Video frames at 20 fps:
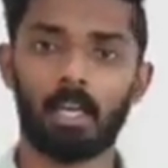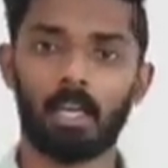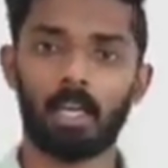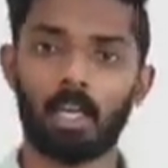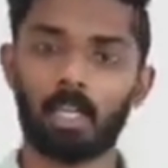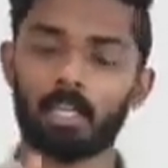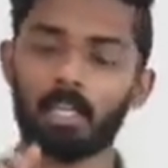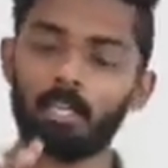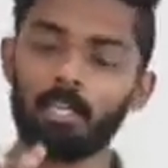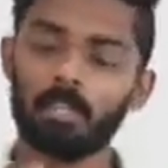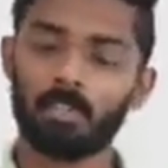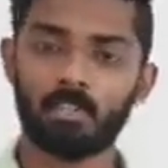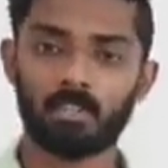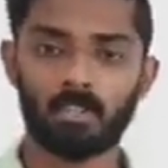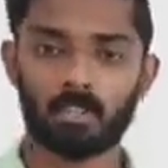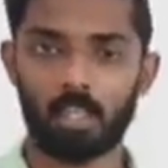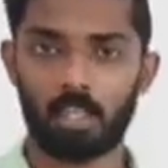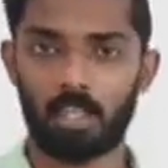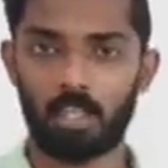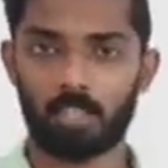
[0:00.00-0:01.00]
in the
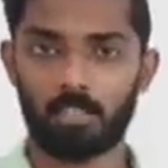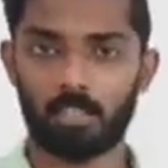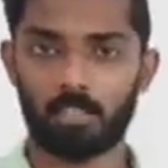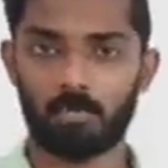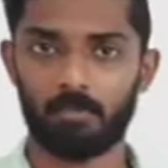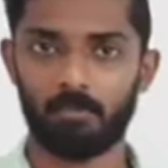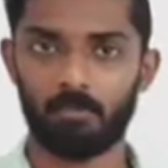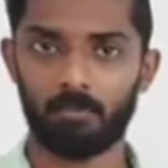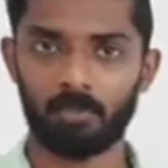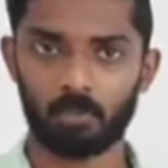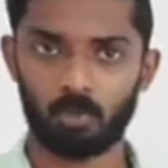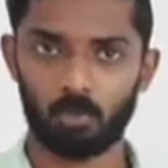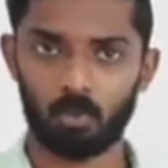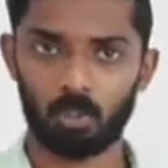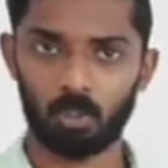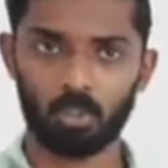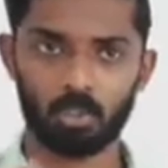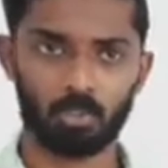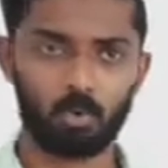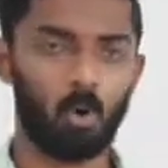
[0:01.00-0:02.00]
sentence. So
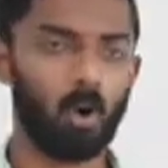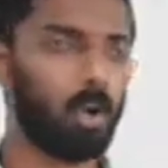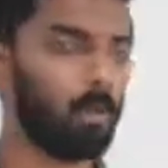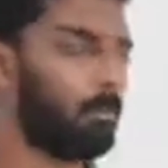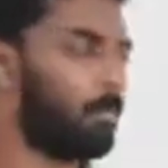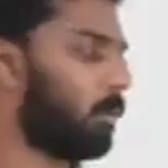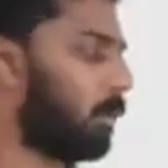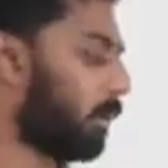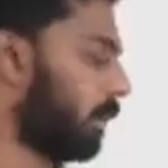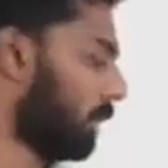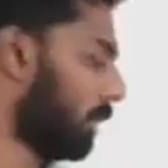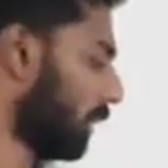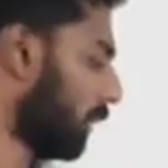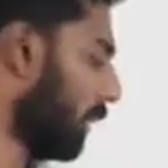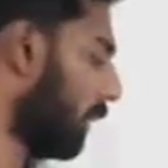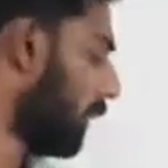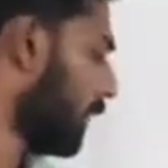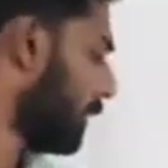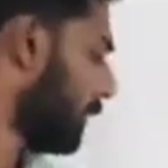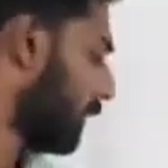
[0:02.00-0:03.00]
this is all about the
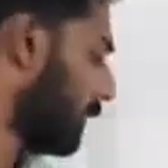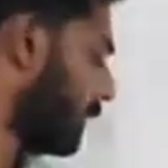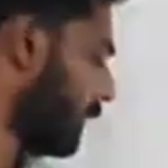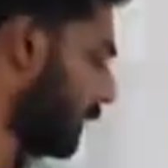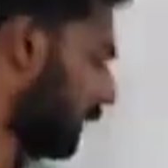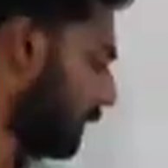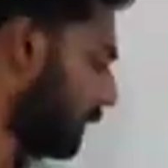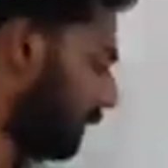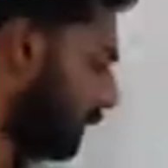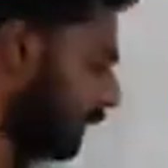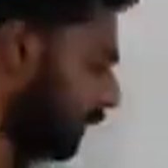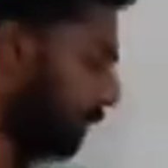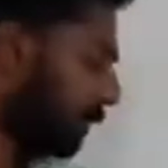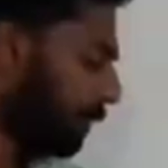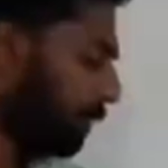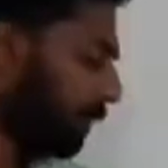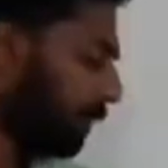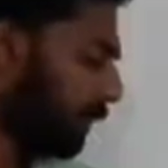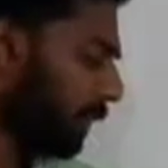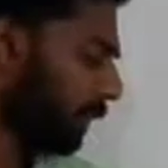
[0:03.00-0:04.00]
conditional sentences
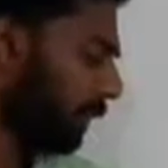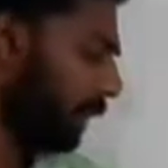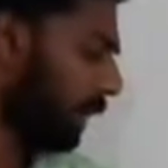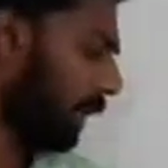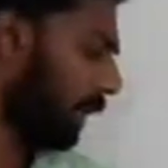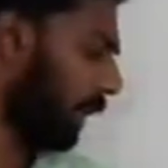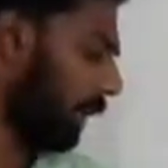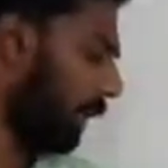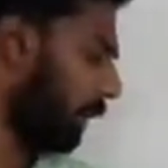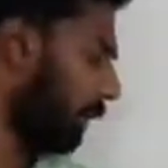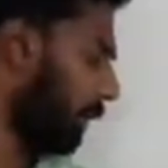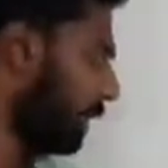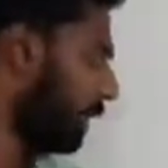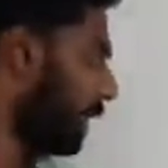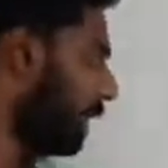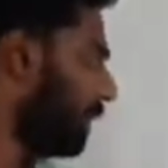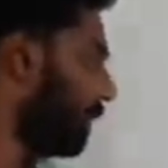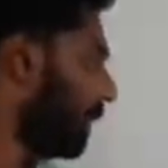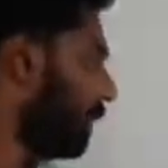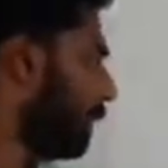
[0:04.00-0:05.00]
and
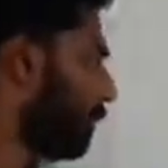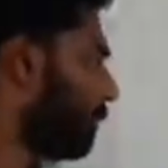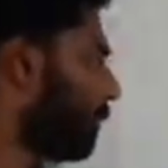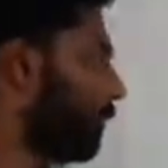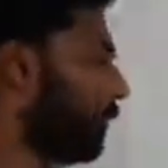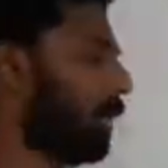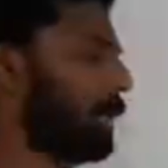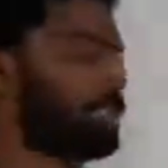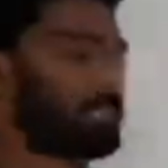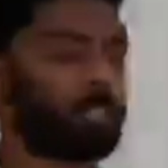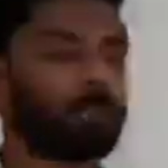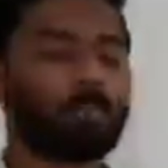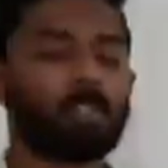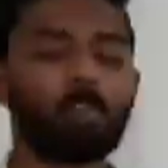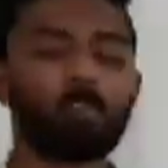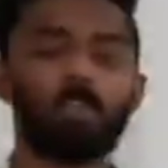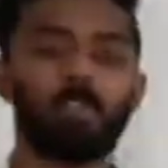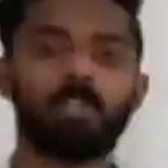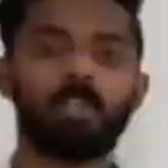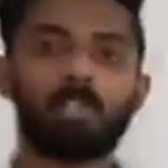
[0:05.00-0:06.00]
the
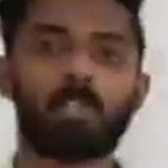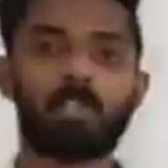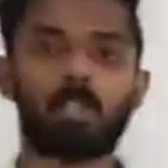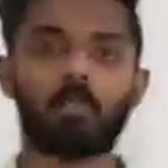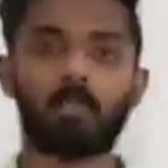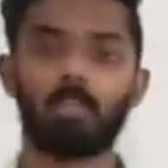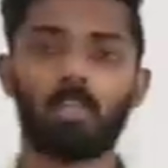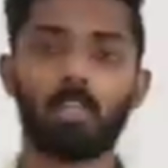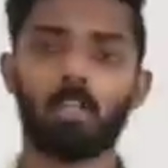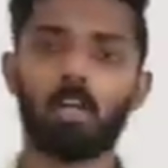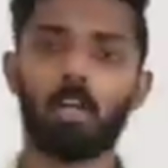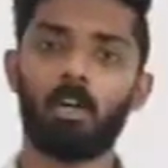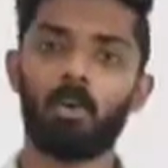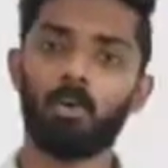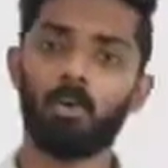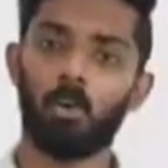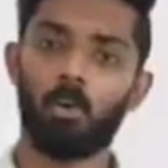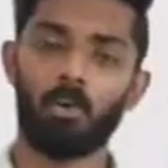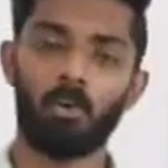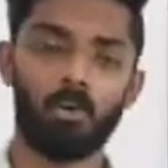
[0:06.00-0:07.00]
exception which are with regard
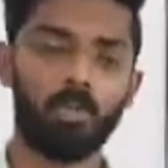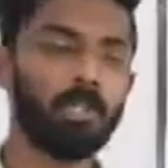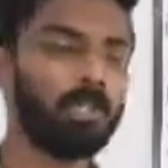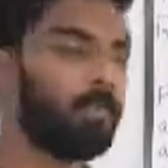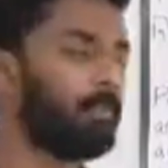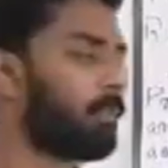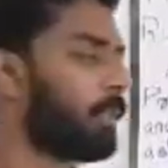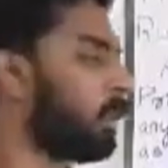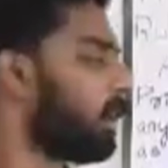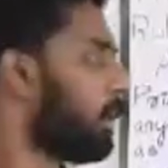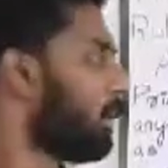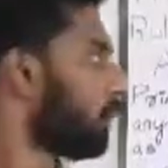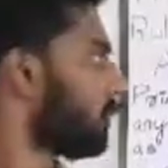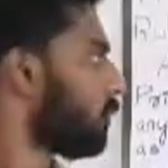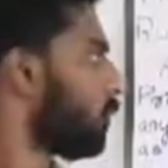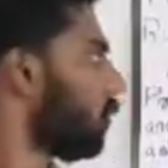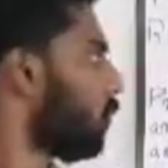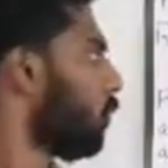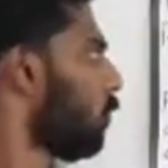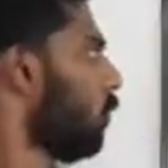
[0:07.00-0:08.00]
to all these.
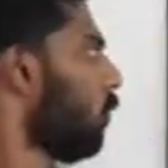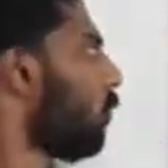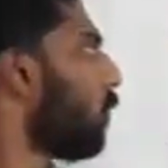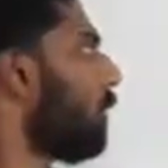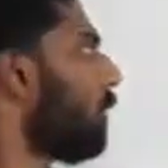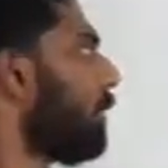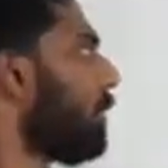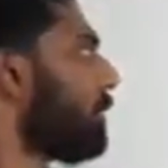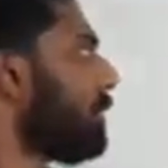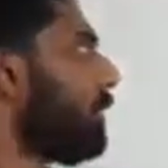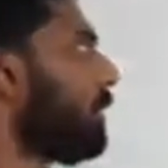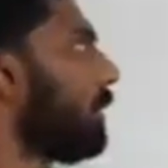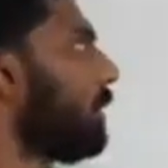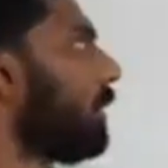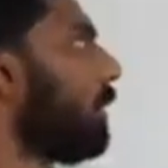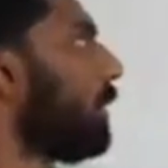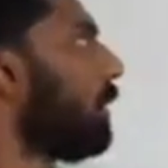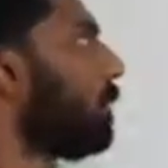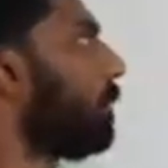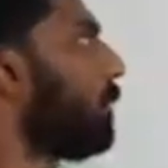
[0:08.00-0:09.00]
So we will see
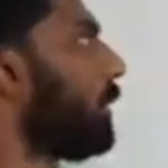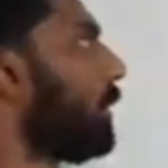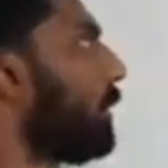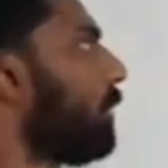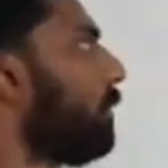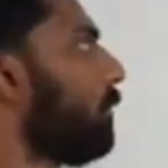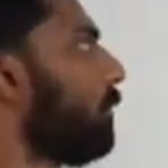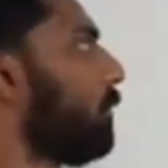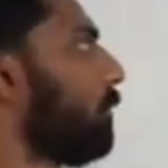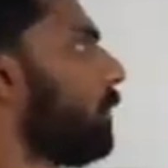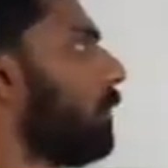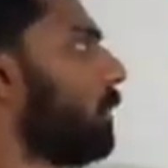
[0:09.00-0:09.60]
a brief